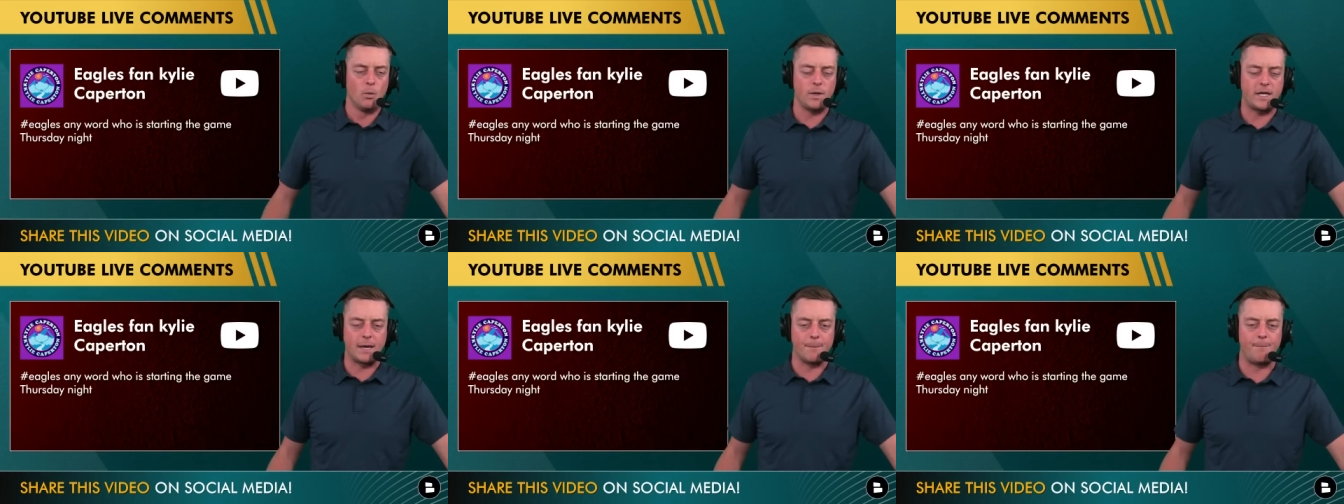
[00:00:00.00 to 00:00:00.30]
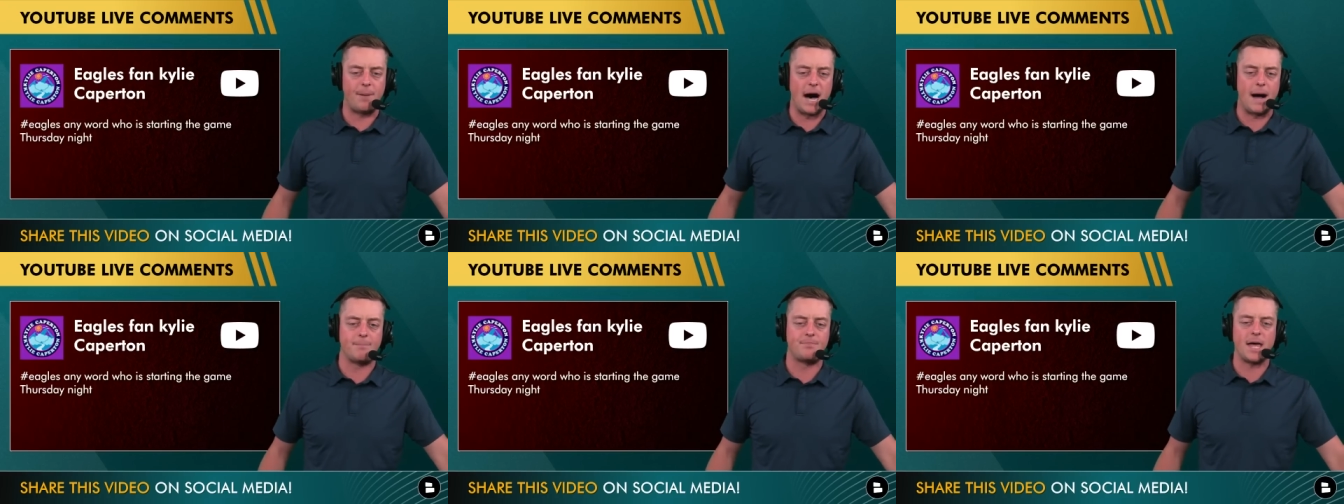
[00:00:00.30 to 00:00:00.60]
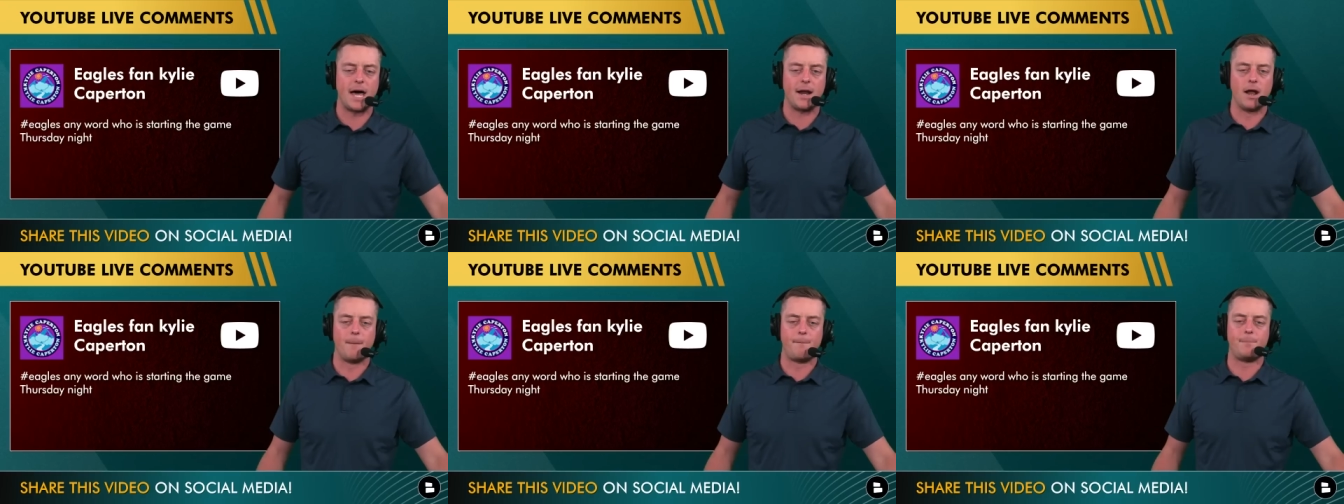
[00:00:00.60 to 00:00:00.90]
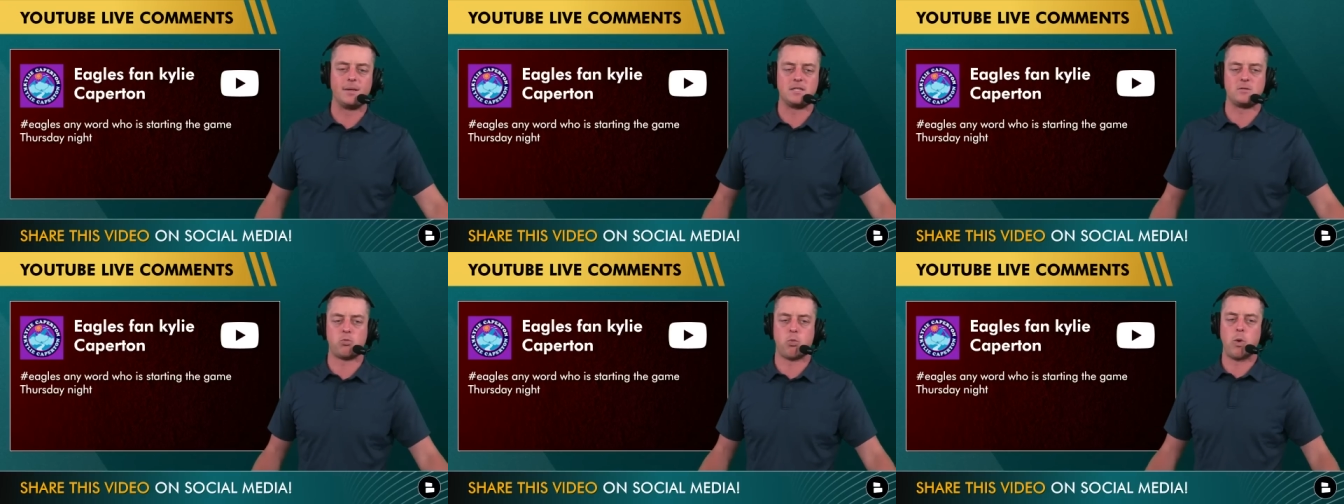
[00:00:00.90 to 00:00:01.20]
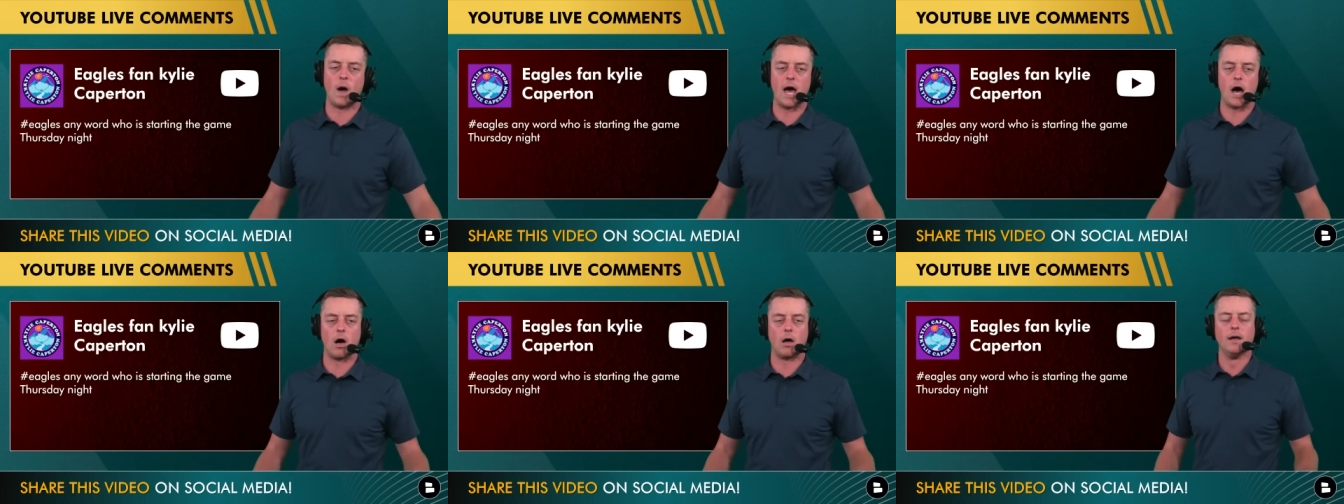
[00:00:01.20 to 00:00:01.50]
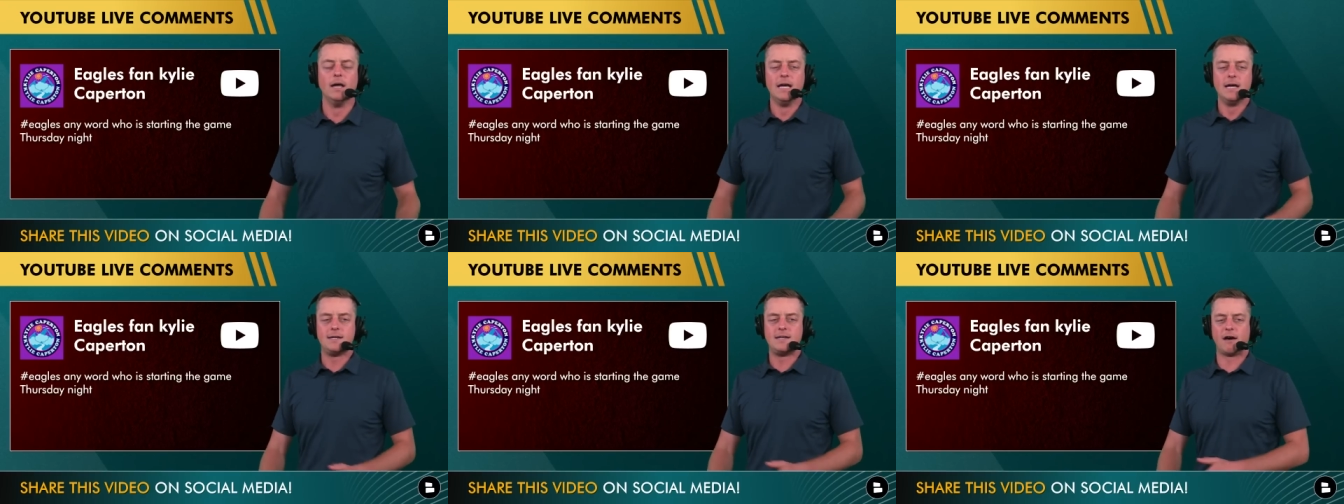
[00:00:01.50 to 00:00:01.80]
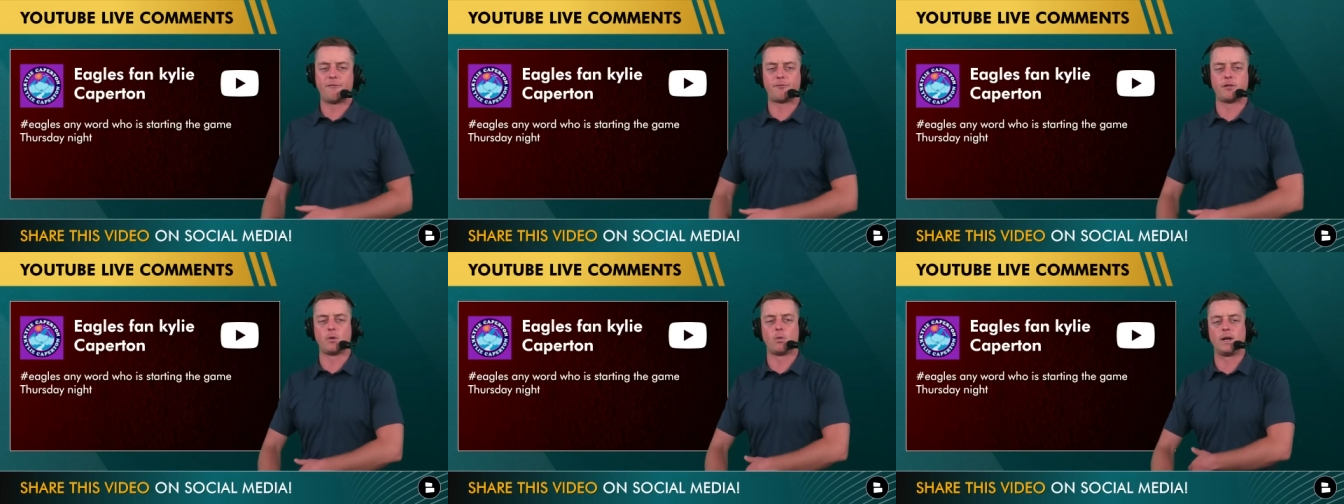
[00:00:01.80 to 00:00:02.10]
we could pop that up as well.
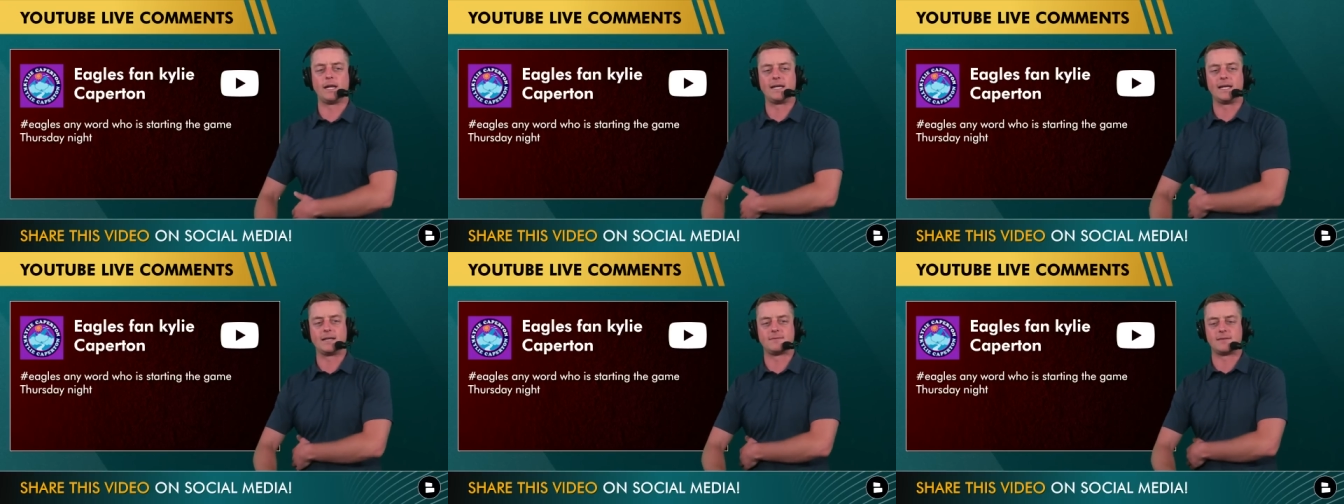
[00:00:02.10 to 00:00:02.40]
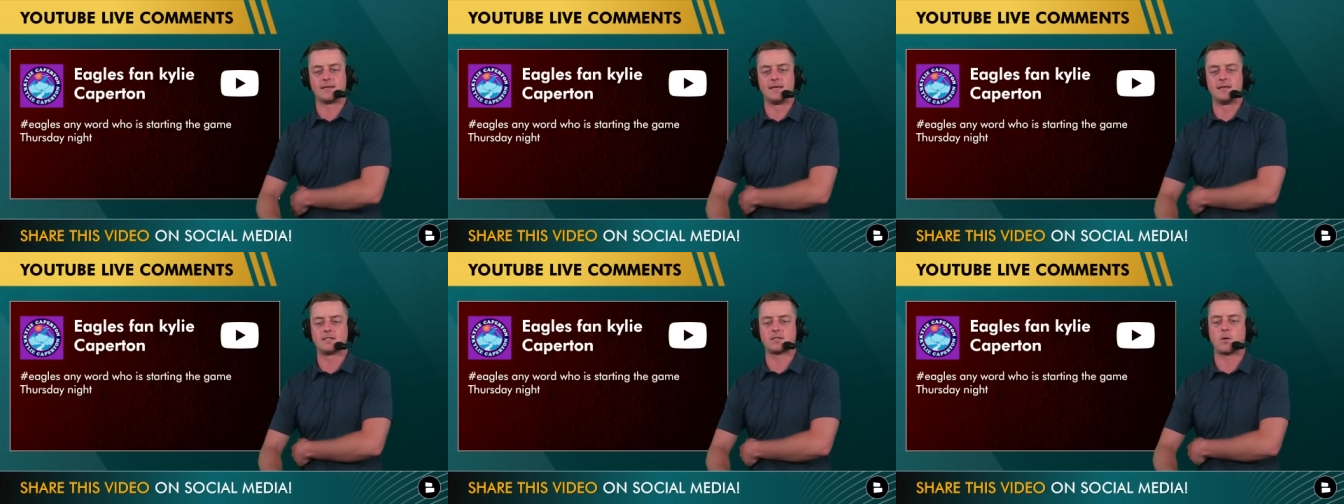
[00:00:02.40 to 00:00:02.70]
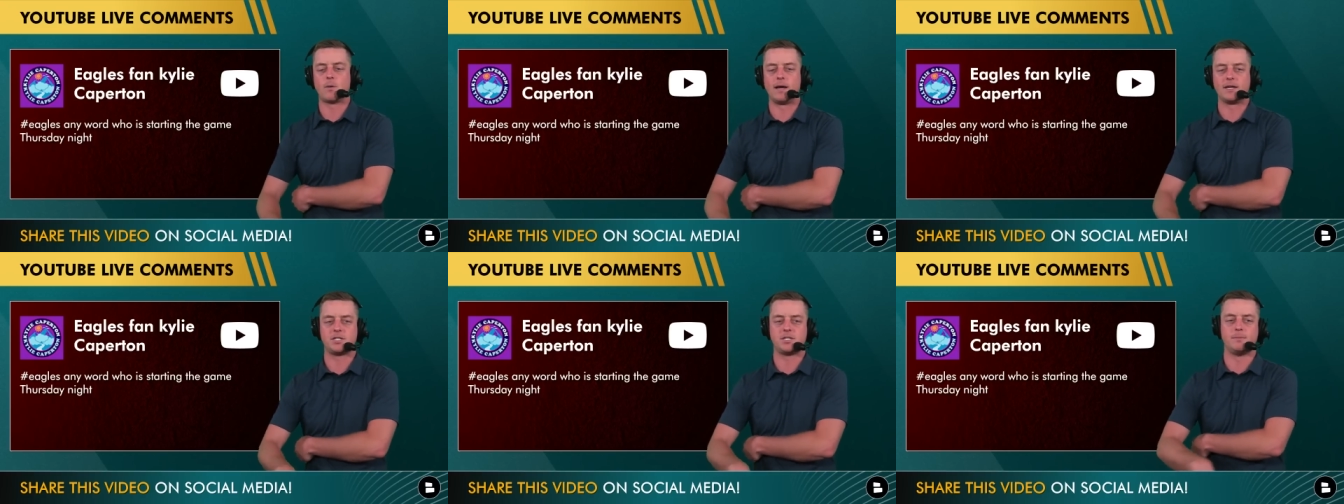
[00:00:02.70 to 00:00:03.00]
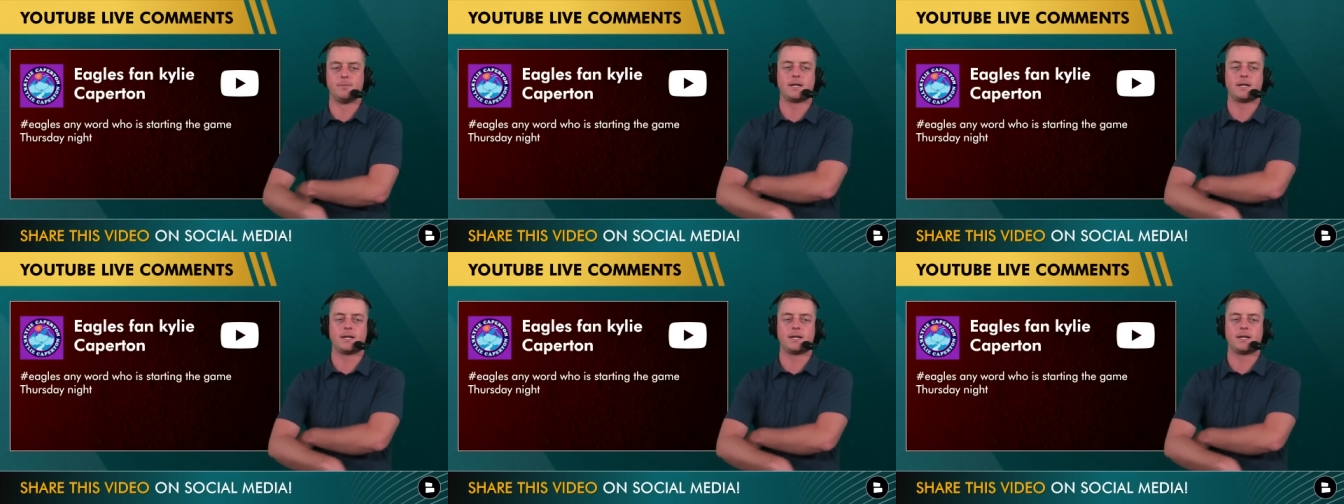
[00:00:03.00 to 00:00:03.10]
Definitely want to get to his question